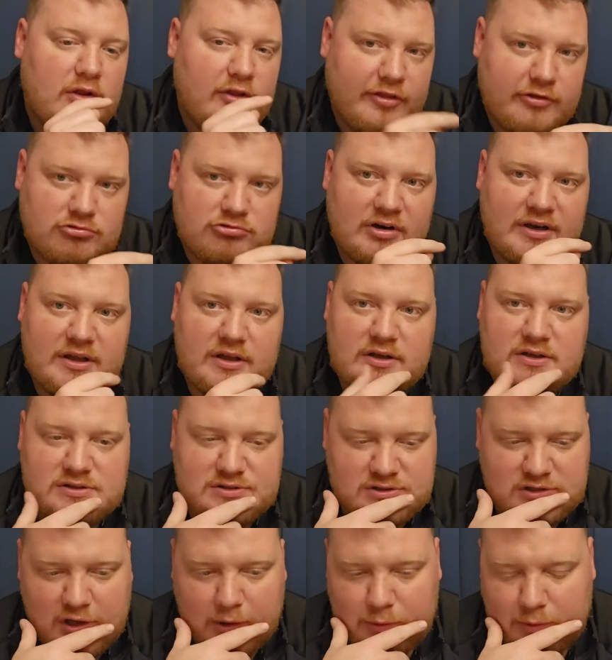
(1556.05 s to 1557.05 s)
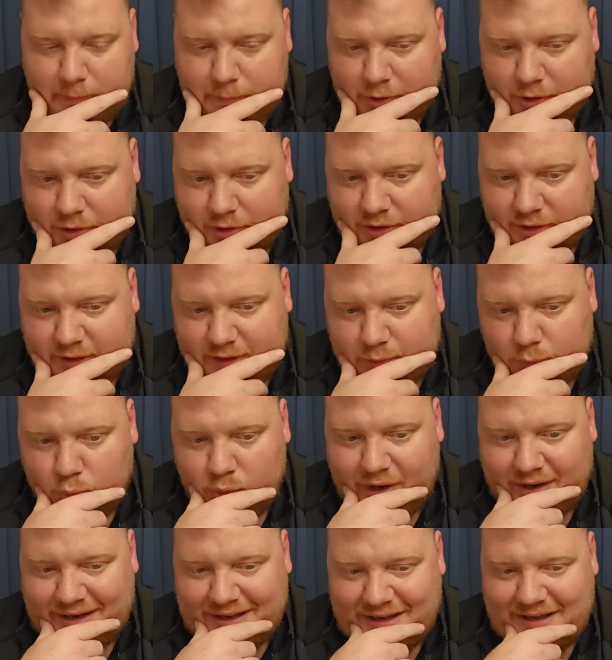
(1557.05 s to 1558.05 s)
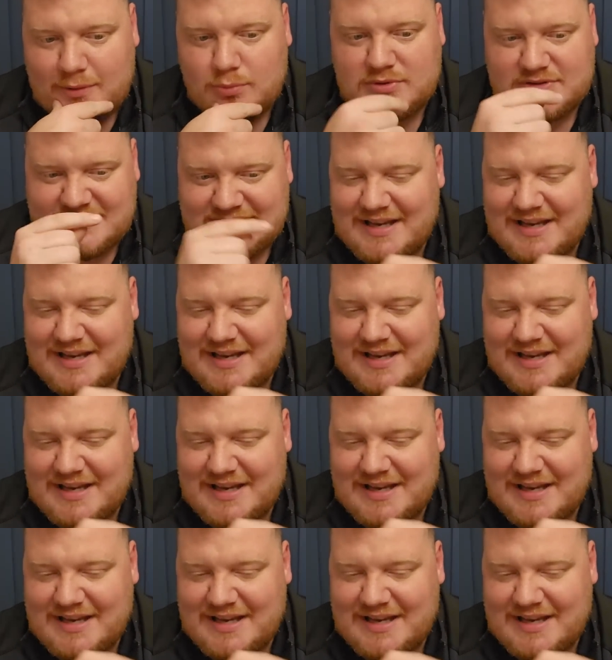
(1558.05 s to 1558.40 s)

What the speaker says: 3 years ago at Burnley when he was